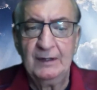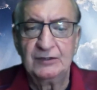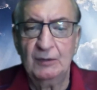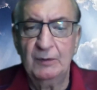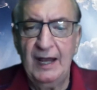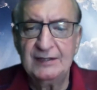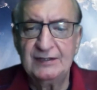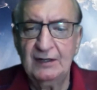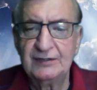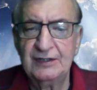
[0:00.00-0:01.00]
So we
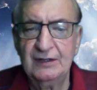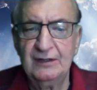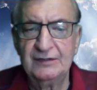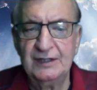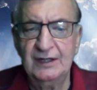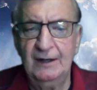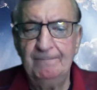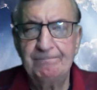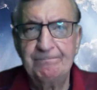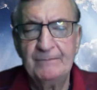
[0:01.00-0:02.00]
ask ourselves,
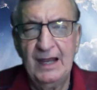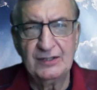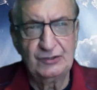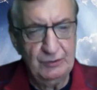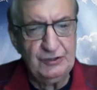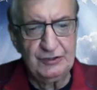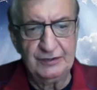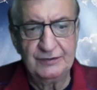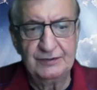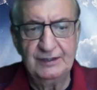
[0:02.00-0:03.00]
as
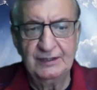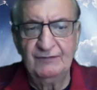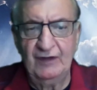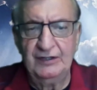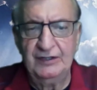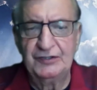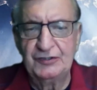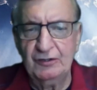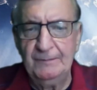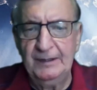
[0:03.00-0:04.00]
Christians, it's very
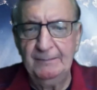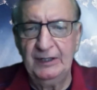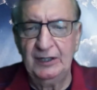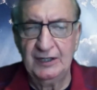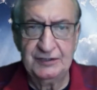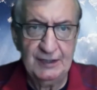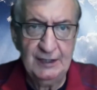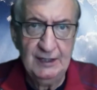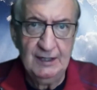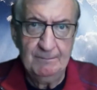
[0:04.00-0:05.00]
disturbing because
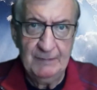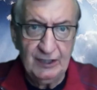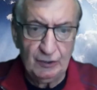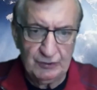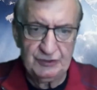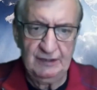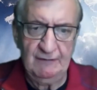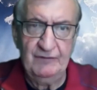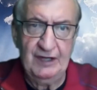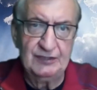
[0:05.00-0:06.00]
many Christian
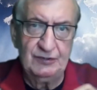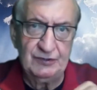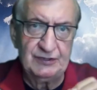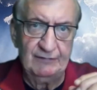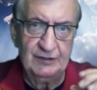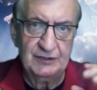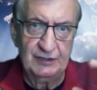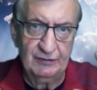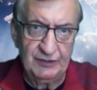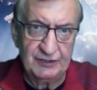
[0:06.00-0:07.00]
investors have
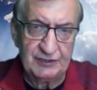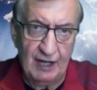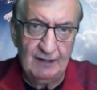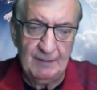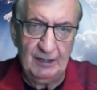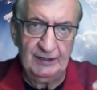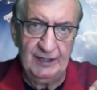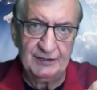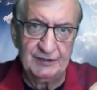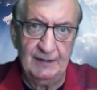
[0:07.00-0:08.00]
considered the stock market
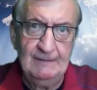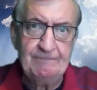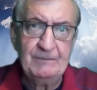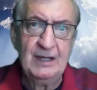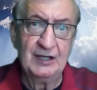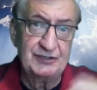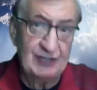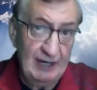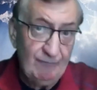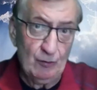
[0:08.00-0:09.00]
as a
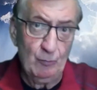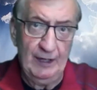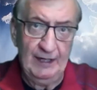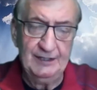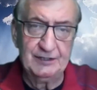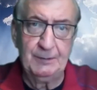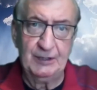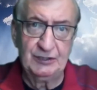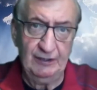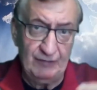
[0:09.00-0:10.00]
safer way,
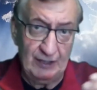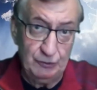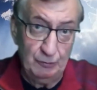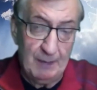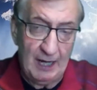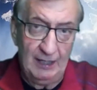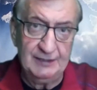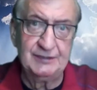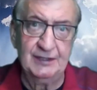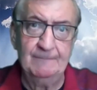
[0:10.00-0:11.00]
especially if they do
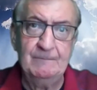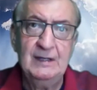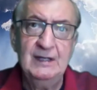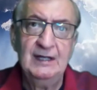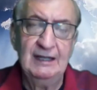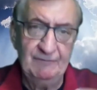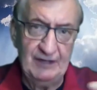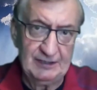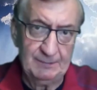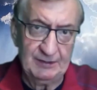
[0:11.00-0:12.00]
bonds and
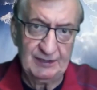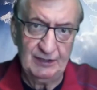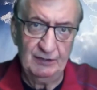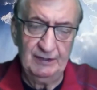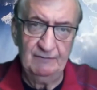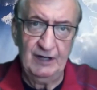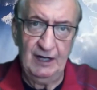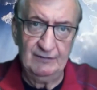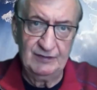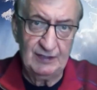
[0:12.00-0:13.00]
investments that don't
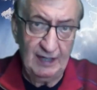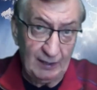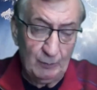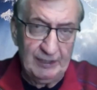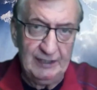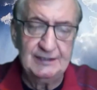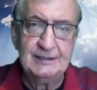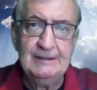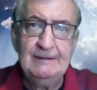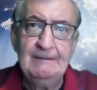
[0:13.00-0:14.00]
involve
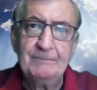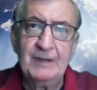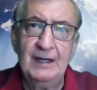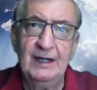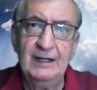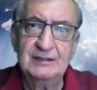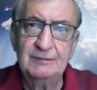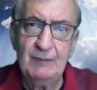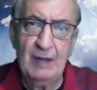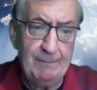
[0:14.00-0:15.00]
equities,
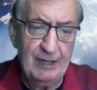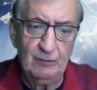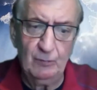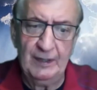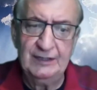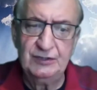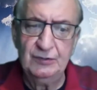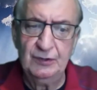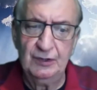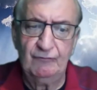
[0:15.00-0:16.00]
as a better way
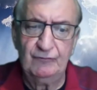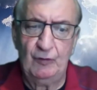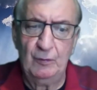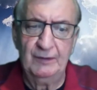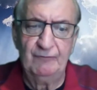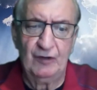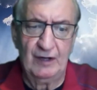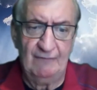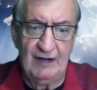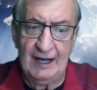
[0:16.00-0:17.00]
to look forward
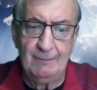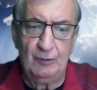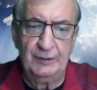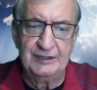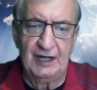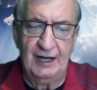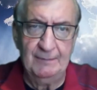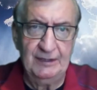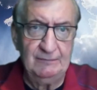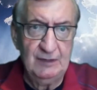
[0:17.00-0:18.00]
for a viable
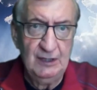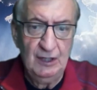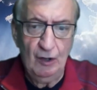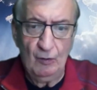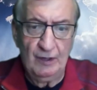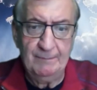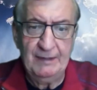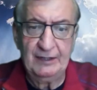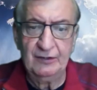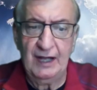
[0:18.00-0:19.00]
retirement or a
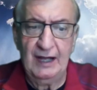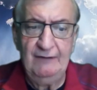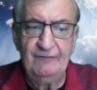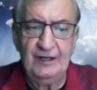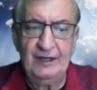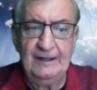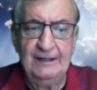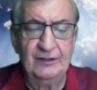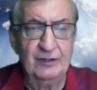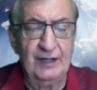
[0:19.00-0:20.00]
better life
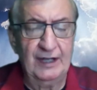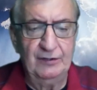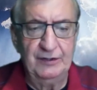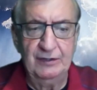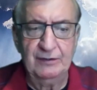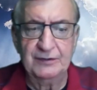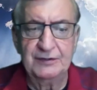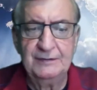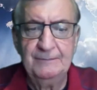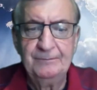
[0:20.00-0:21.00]
in their later
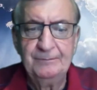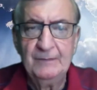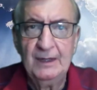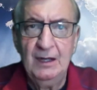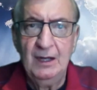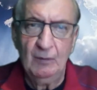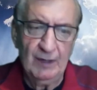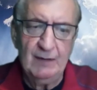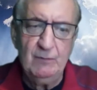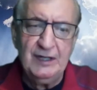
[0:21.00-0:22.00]
years.
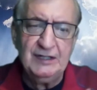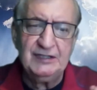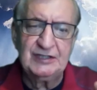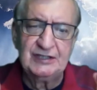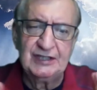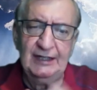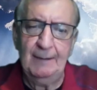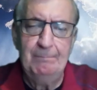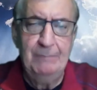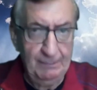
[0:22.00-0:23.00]
Well, I want us to take
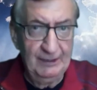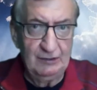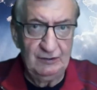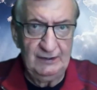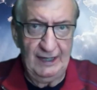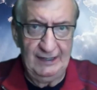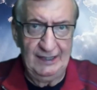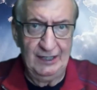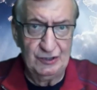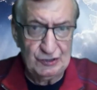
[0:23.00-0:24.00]
a biblical and
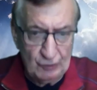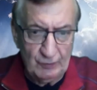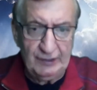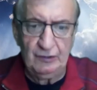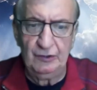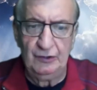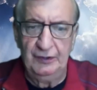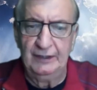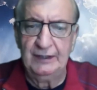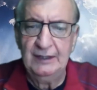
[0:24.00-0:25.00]
a historical
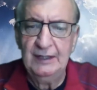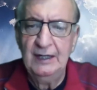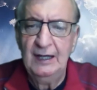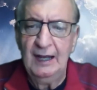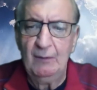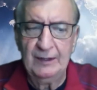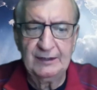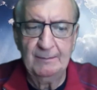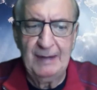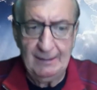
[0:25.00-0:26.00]
look at
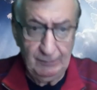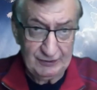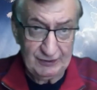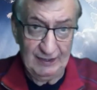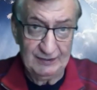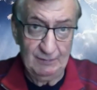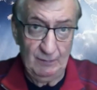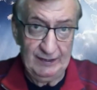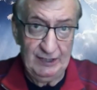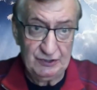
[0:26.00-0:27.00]
what the Bible says and
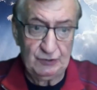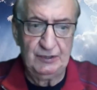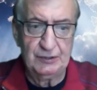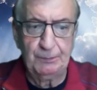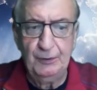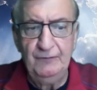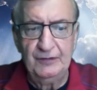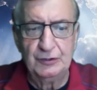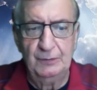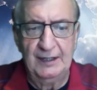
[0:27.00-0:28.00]
what history has
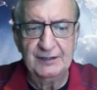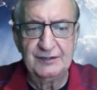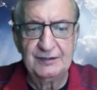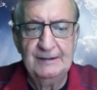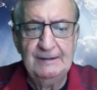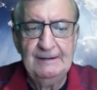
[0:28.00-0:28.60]
proven to us